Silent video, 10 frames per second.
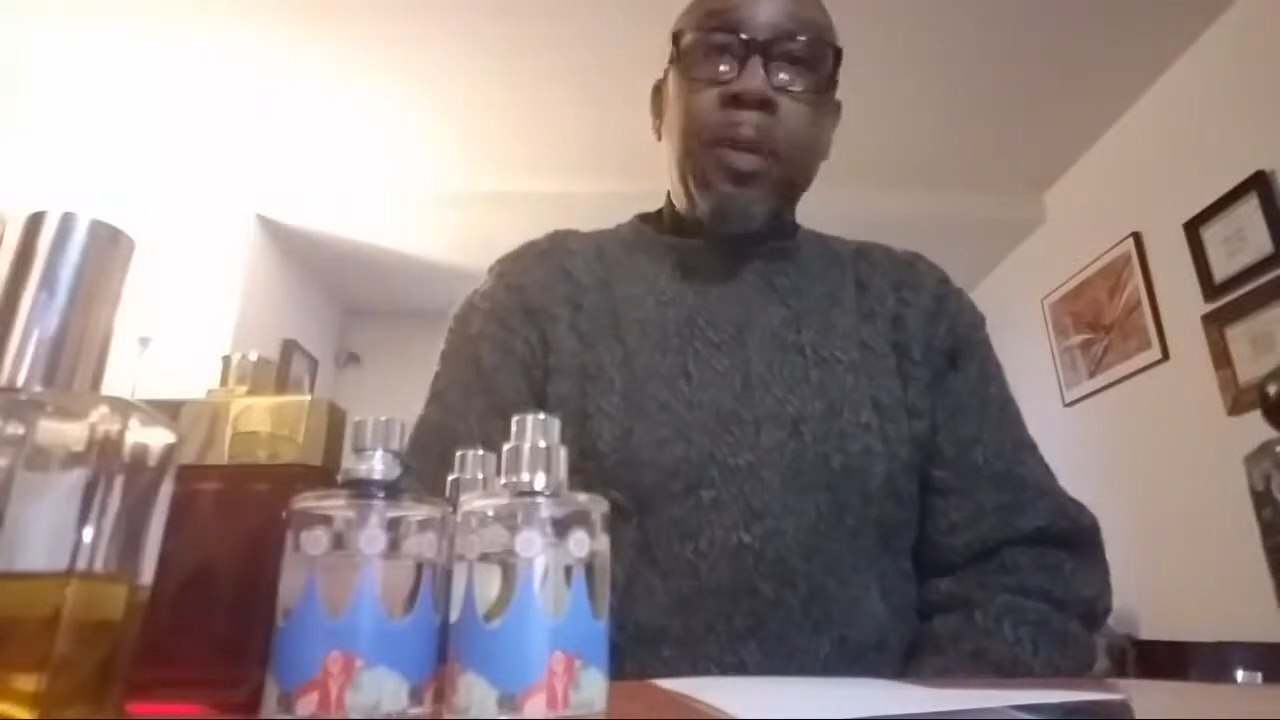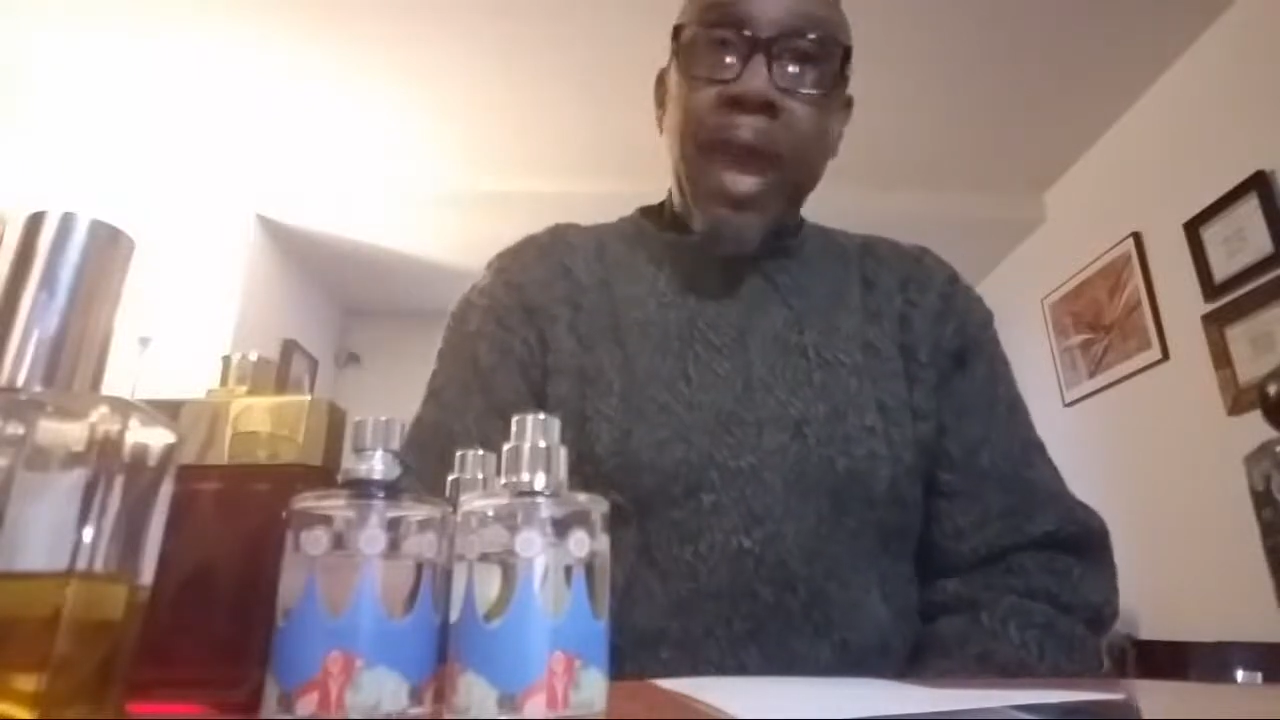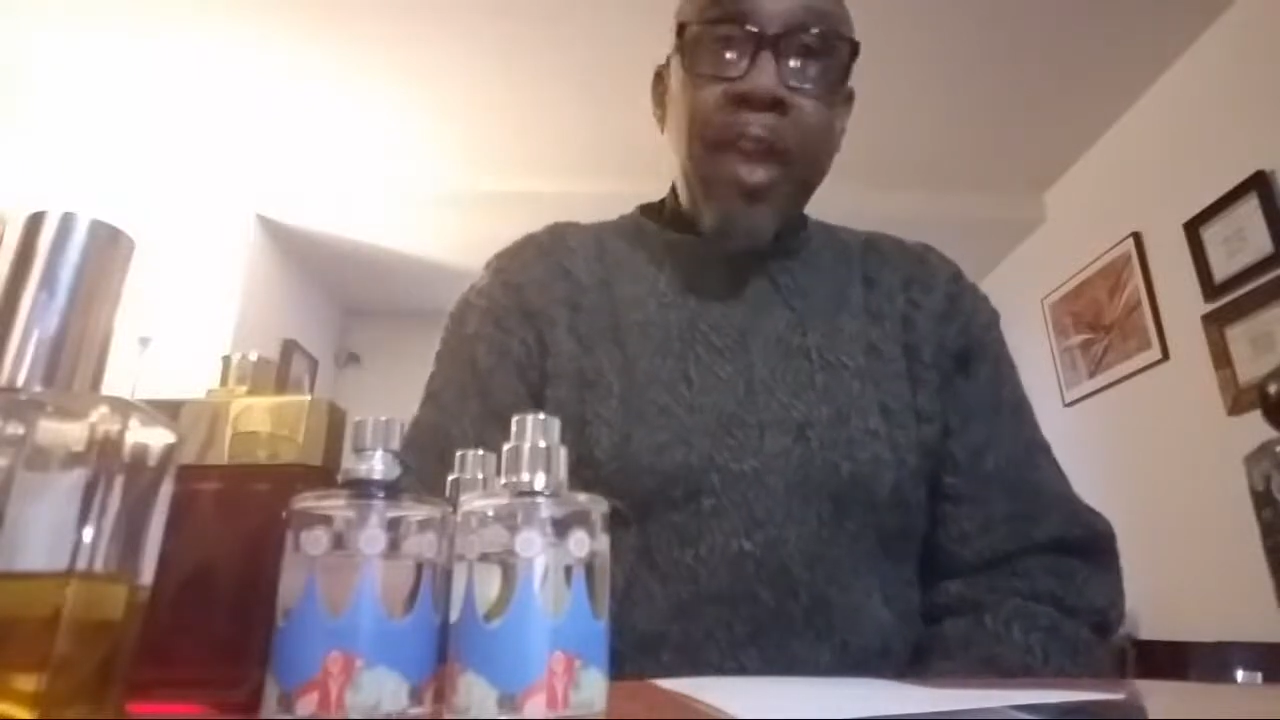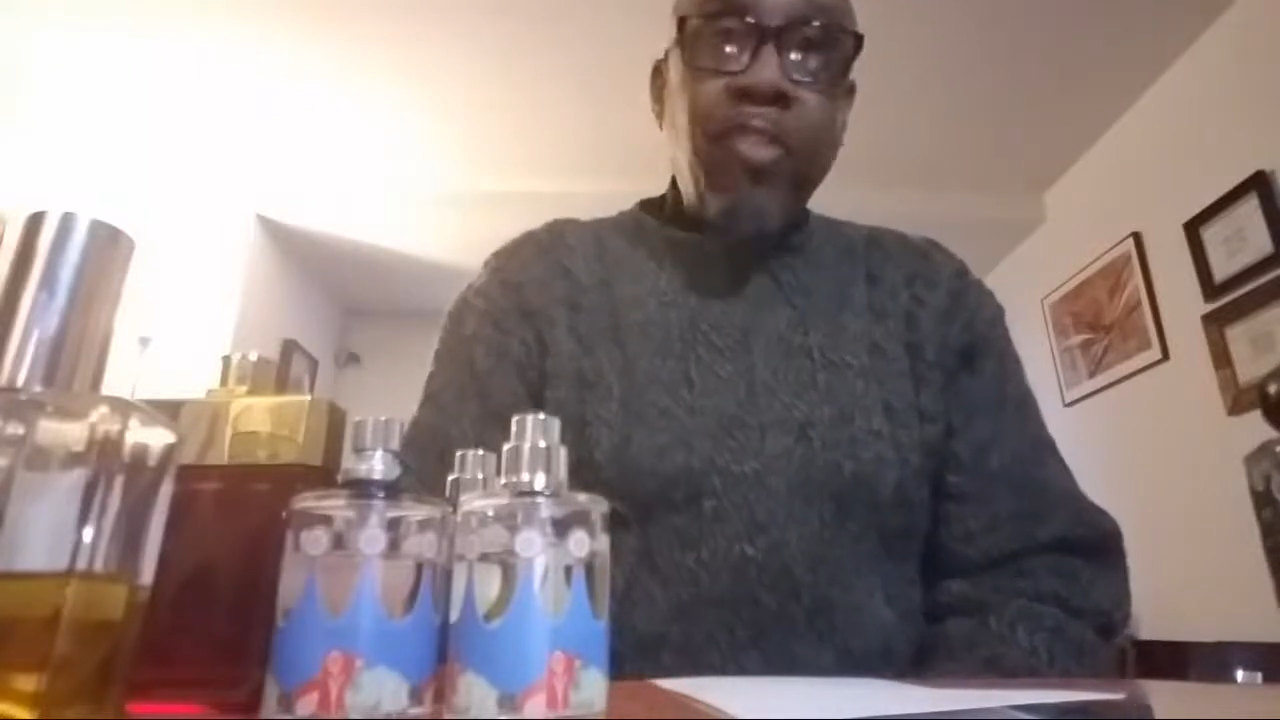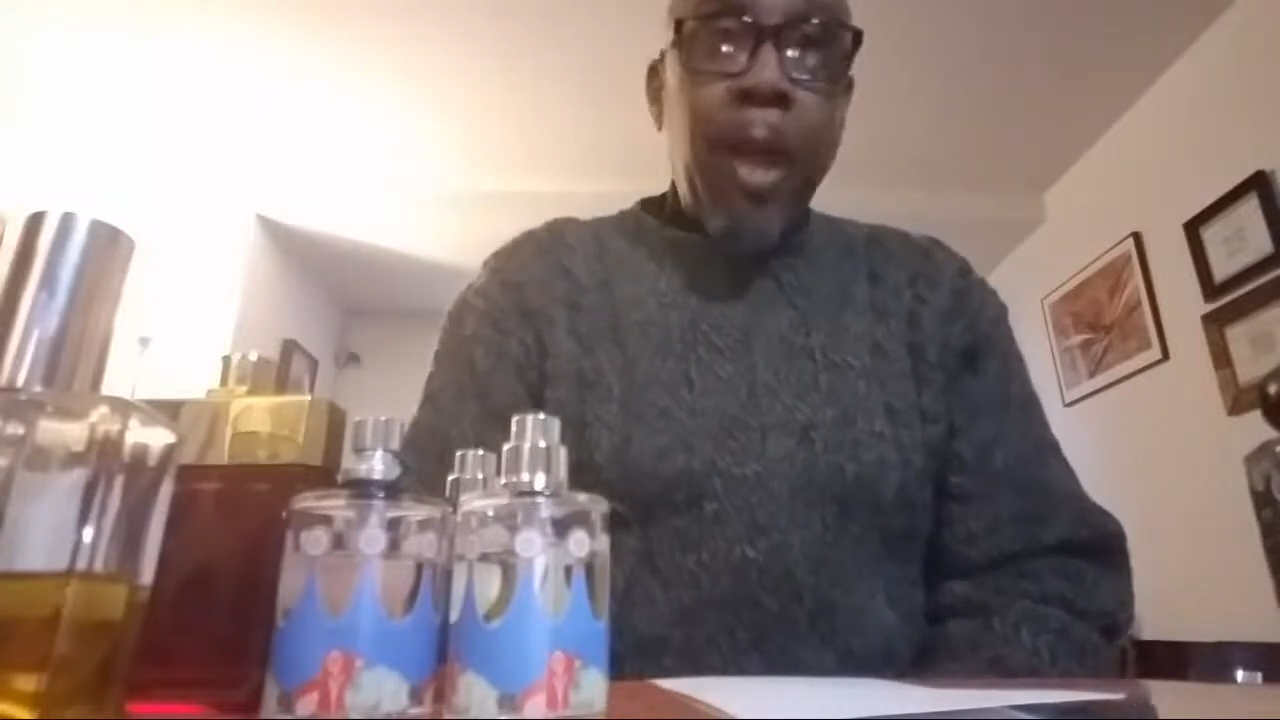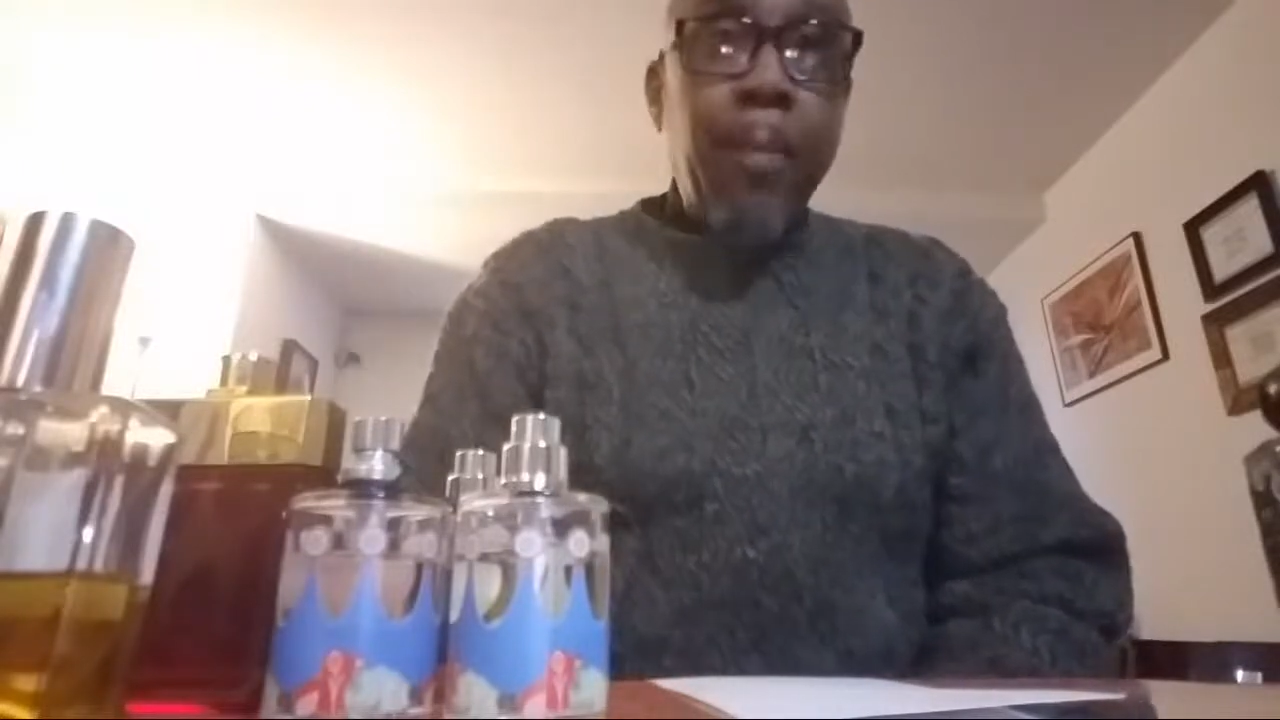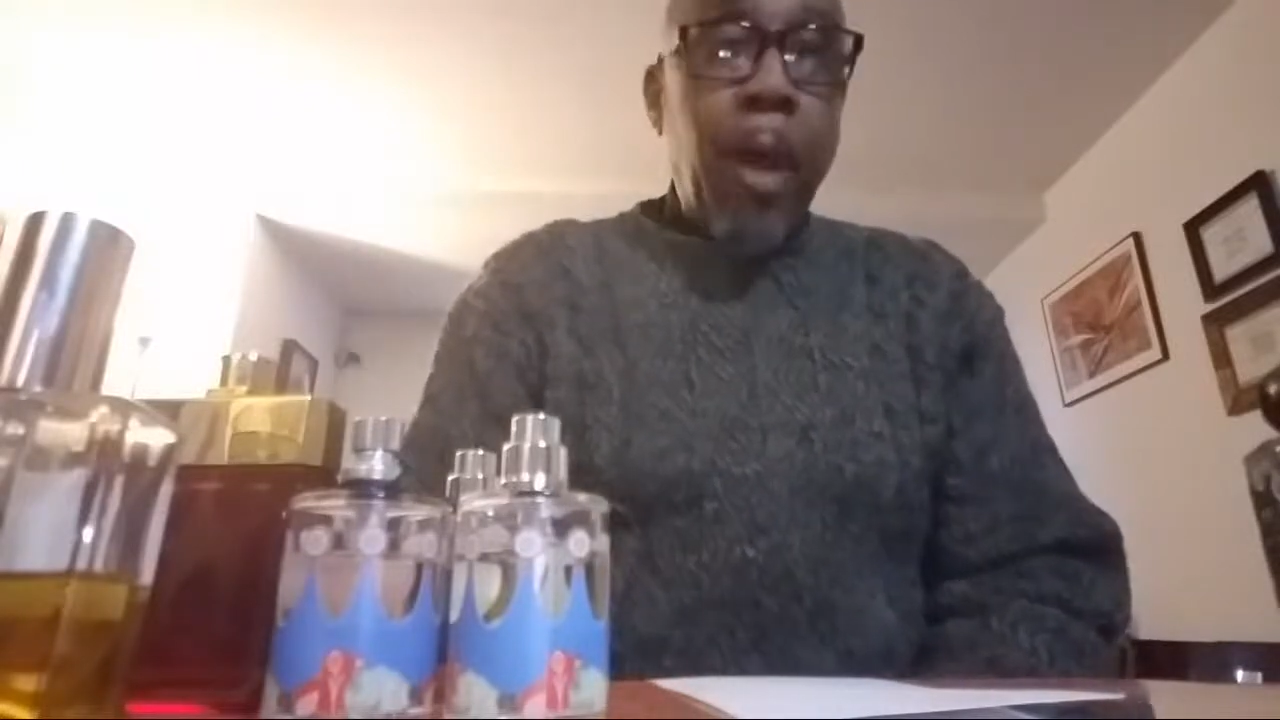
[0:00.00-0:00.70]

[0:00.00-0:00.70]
Cash App,